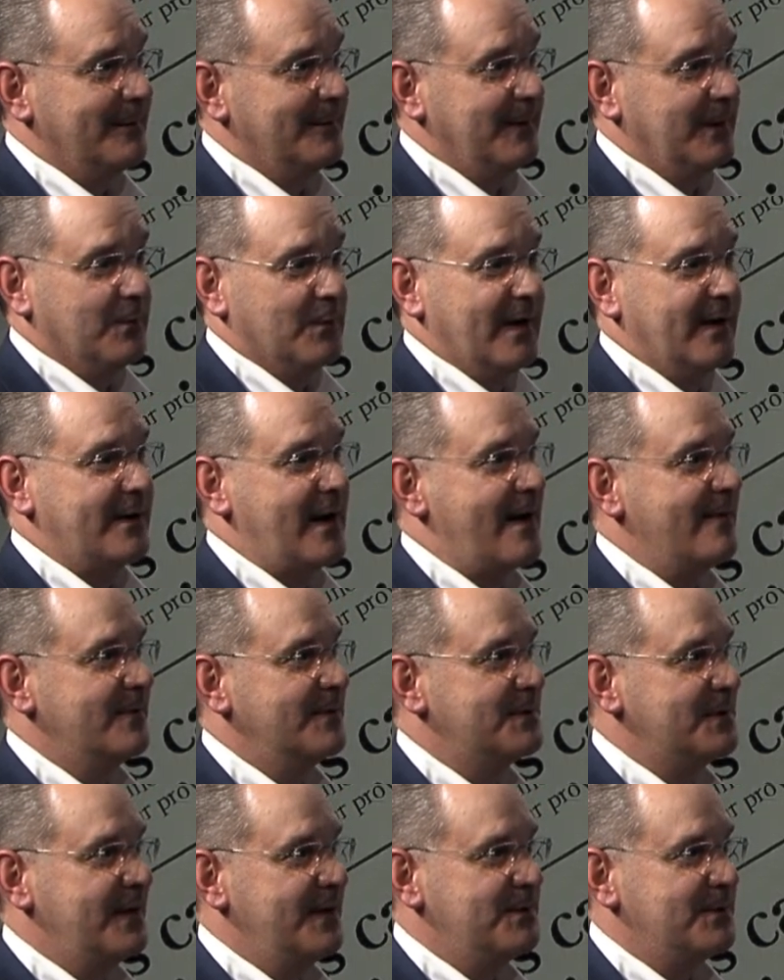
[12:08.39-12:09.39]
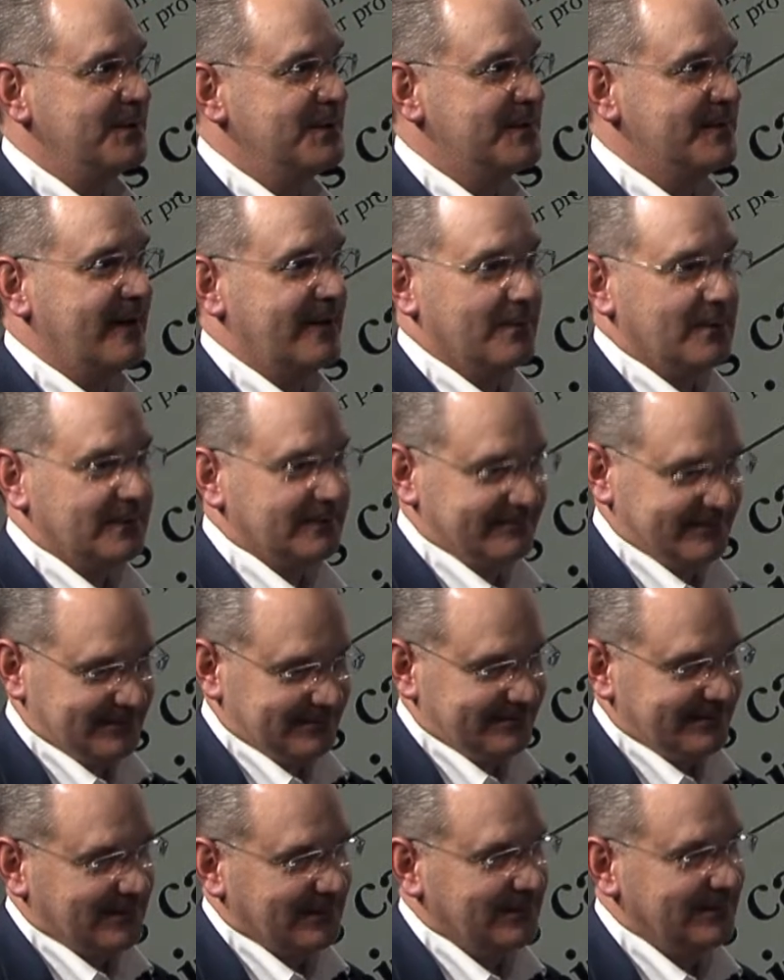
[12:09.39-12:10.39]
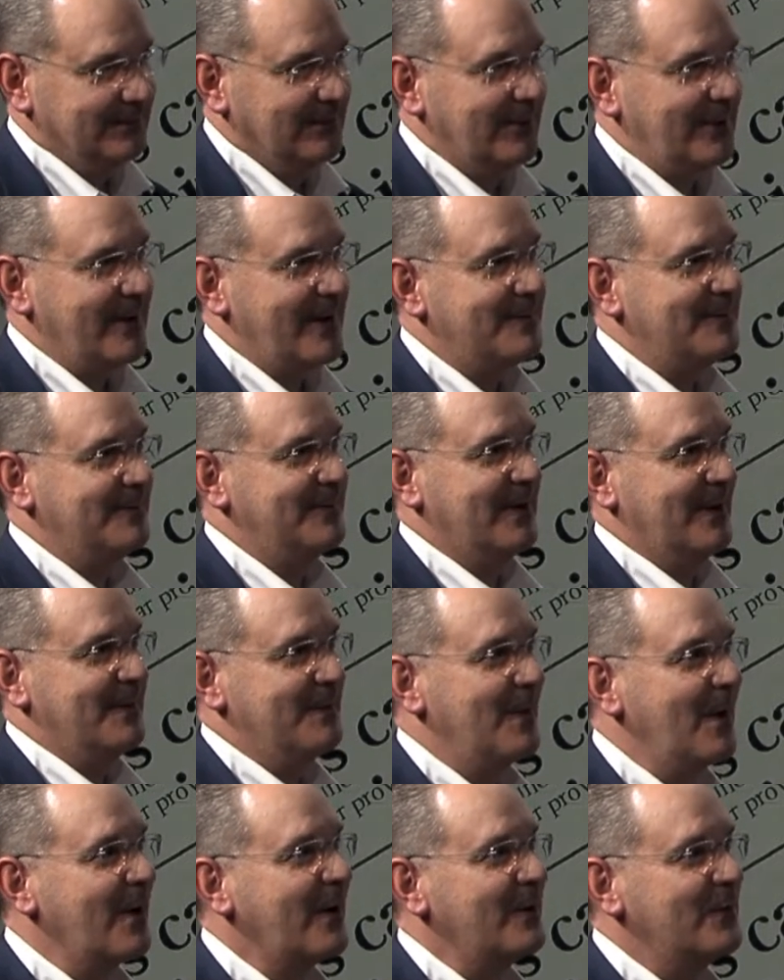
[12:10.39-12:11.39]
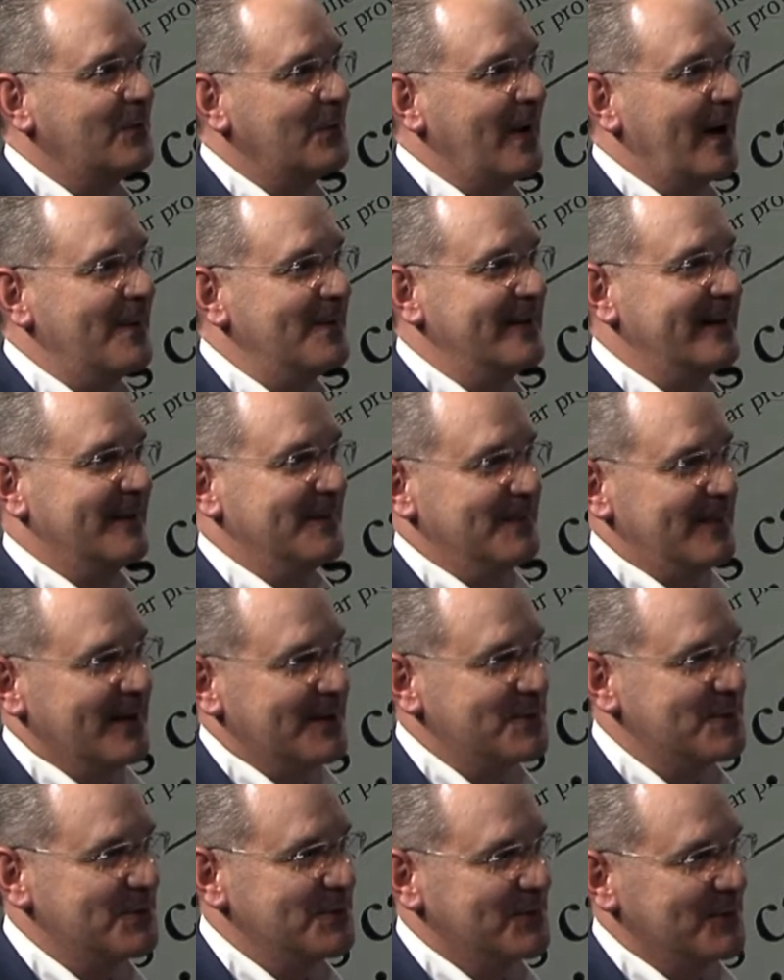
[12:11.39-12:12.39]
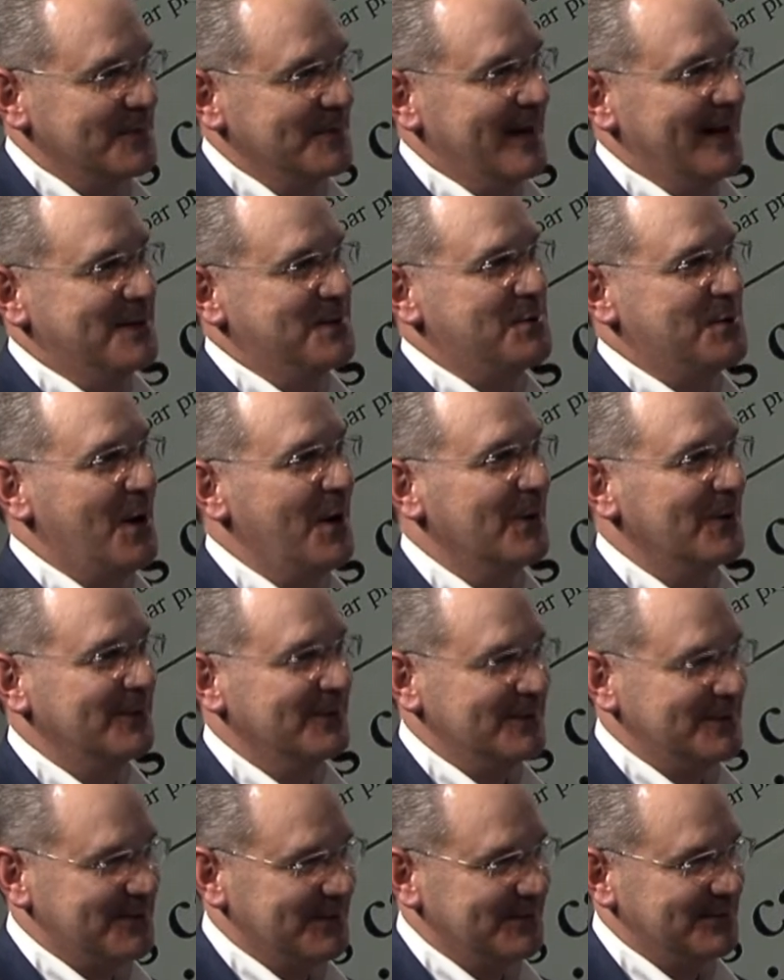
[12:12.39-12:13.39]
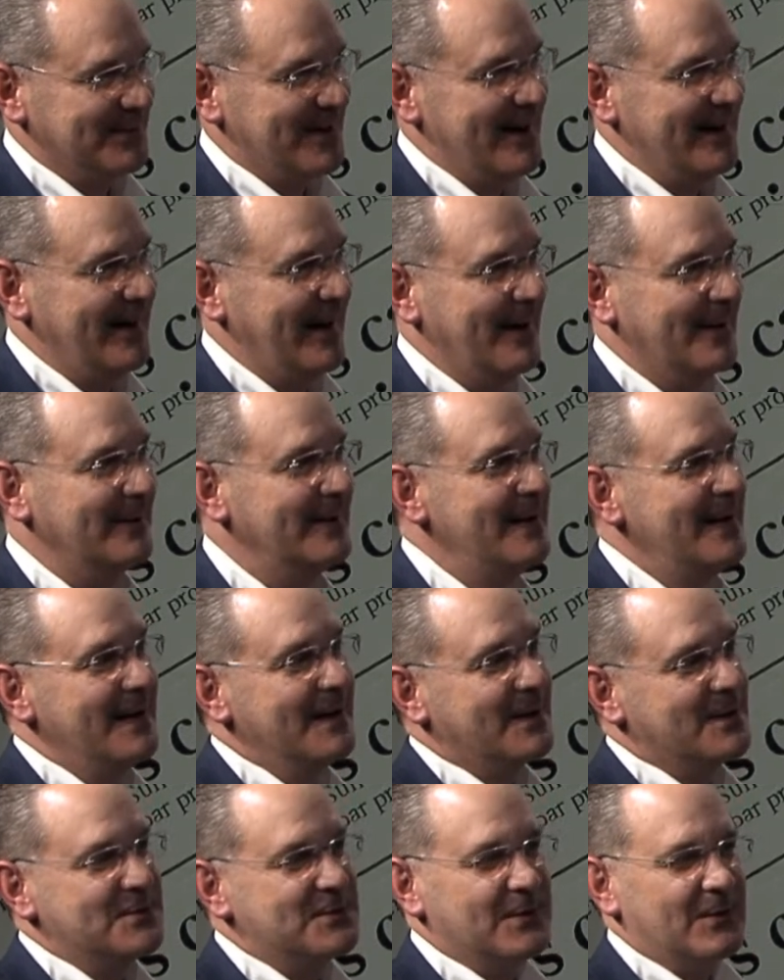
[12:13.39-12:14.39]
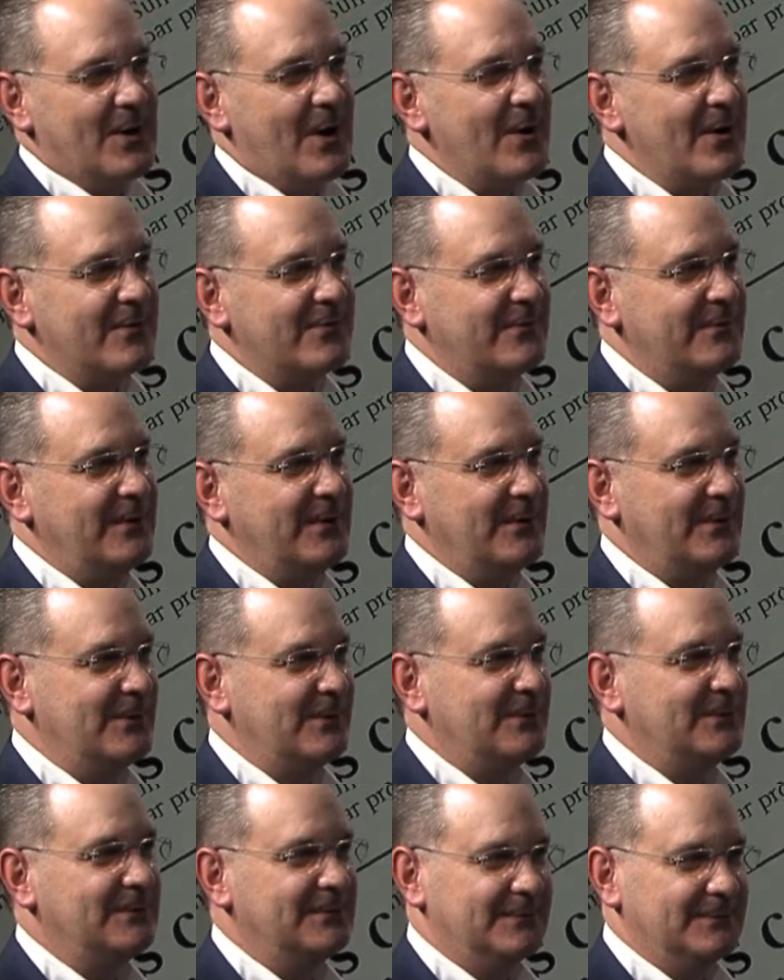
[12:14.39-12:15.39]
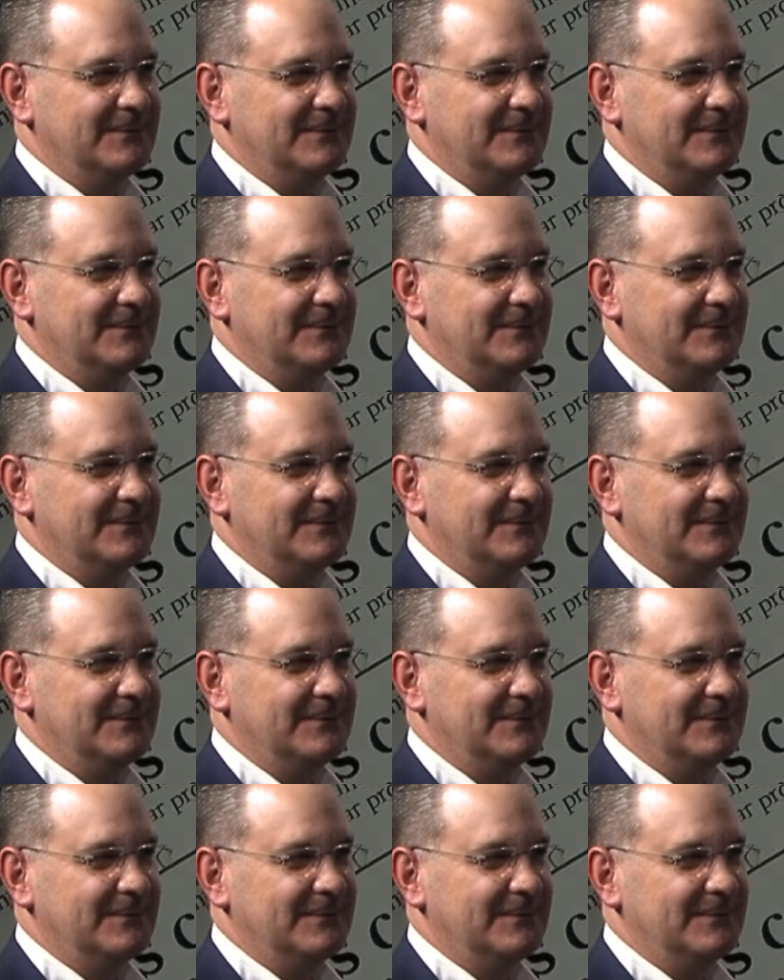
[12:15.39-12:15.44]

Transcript: You know, we had conversations about, well, look up Marcus Welby and pictures from that show to find out, because there are a few.